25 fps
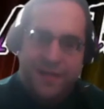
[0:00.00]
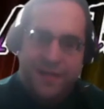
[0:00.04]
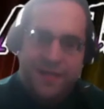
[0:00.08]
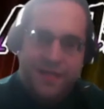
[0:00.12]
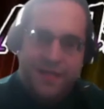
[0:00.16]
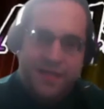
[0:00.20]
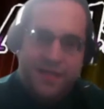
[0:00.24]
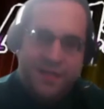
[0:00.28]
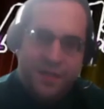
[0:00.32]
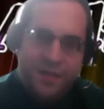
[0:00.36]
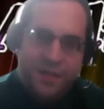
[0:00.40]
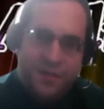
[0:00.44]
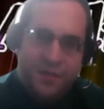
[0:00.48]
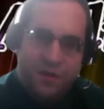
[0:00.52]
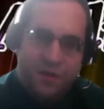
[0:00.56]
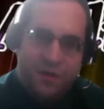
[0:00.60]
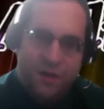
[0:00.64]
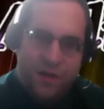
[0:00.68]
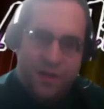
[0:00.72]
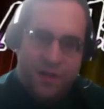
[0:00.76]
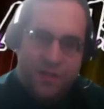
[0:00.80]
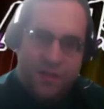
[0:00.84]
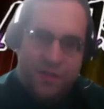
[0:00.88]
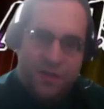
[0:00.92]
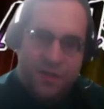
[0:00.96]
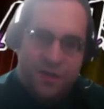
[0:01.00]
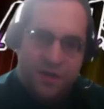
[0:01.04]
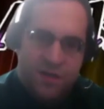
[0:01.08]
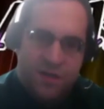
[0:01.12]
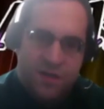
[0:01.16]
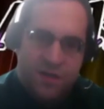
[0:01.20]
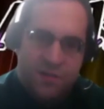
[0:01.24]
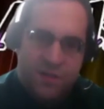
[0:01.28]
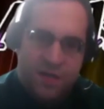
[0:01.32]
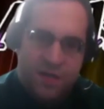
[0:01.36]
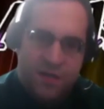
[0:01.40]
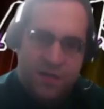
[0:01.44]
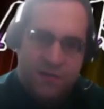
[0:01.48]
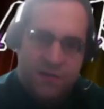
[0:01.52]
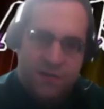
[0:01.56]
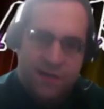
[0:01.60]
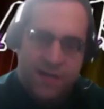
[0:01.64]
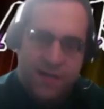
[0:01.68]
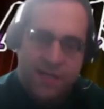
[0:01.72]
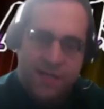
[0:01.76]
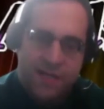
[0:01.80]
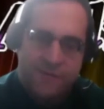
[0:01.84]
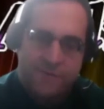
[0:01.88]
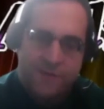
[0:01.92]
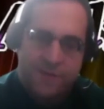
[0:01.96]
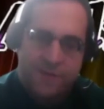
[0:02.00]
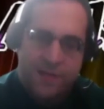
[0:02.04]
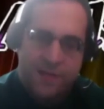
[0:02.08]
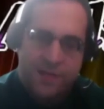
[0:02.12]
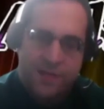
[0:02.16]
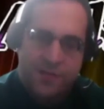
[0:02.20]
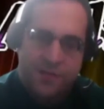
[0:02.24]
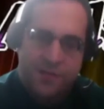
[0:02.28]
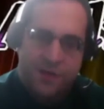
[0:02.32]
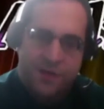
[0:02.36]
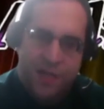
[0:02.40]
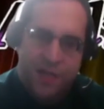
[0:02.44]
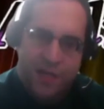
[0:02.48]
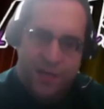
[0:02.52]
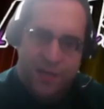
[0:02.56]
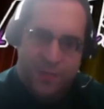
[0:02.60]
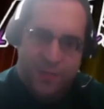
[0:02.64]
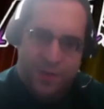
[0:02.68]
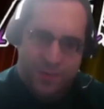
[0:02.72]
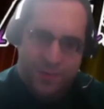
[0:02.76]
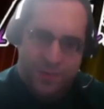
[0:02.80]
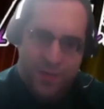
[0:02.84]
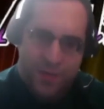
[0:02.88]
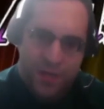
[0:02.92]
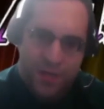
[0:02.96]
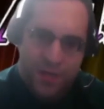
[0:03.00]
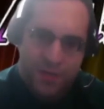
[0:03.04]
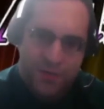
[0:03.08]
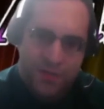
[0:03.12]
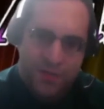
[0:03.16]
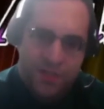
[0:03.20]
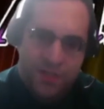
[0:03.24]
you wanted to talk about? Anything you wanted to promote?